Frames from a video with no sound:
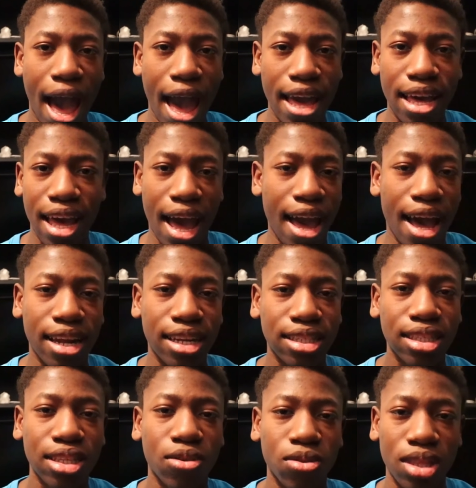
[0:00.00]
I
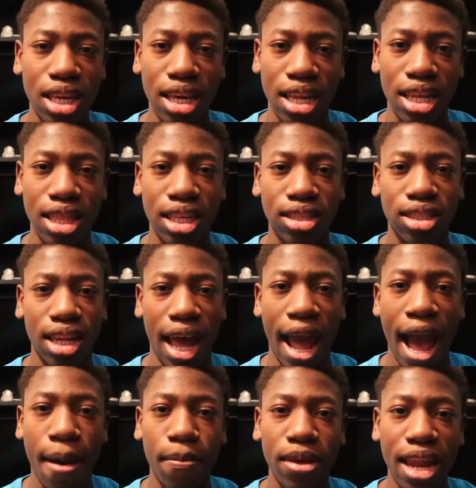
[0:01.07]
honestly don't think anything's gonna
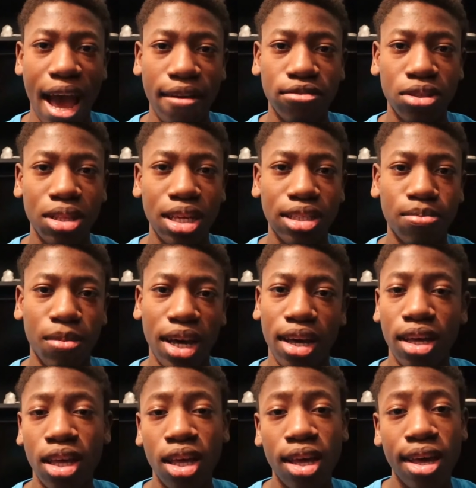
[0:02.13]
happen after this,
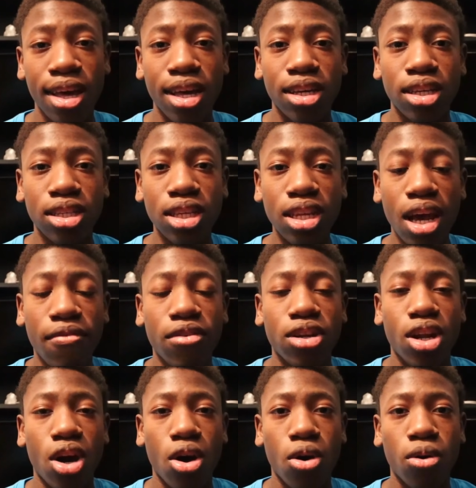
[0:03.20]
but you never
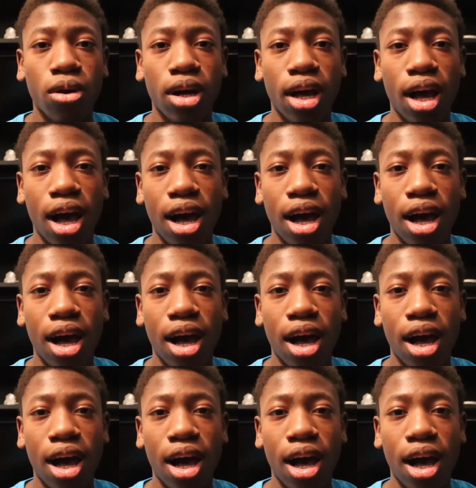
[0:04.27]
know.